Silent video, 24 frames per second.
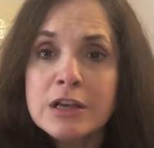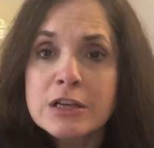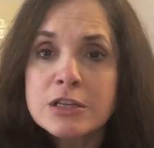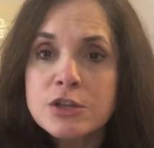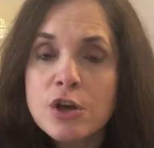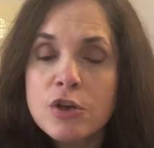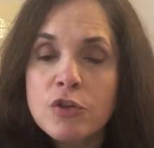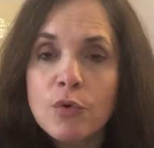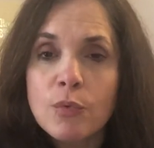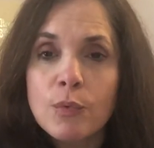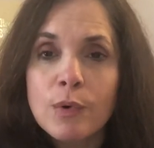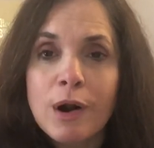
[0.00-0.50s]
so
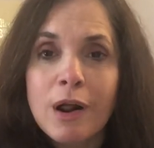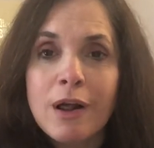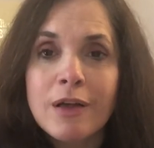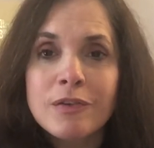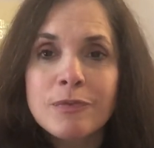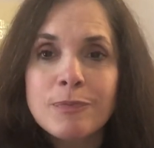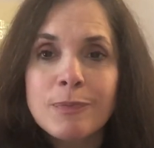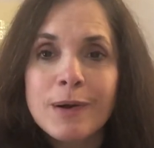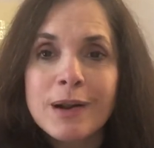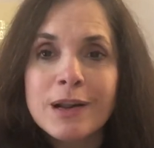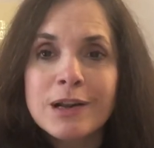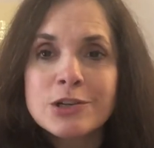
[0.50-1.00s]
that we're not
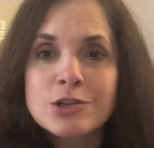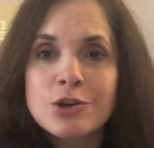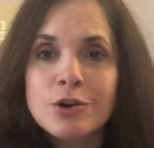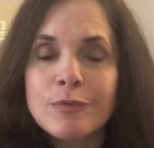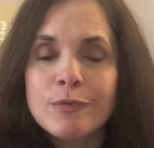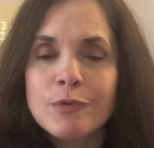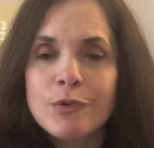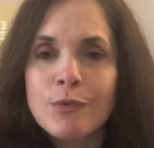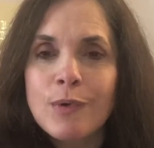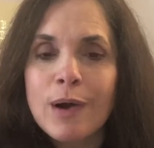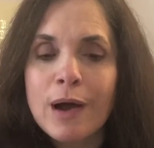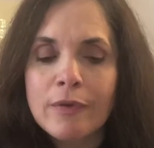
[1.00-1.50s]
spreading
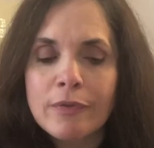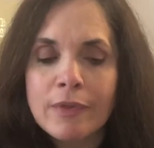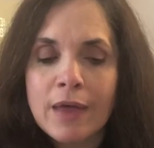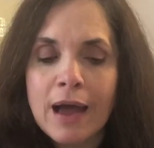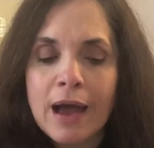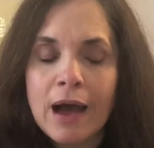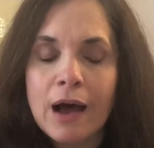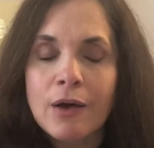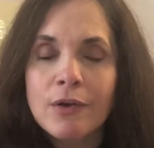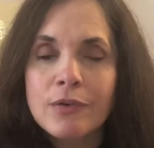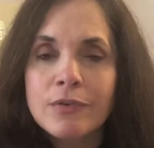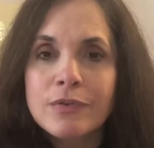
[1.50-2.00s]
germs around the
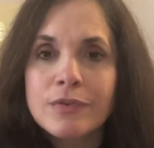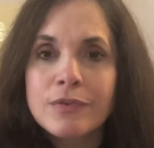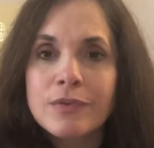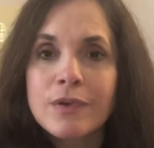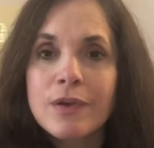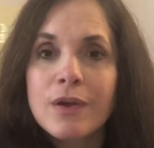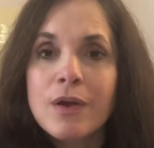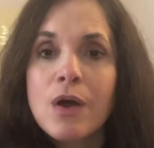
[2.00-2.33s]
house.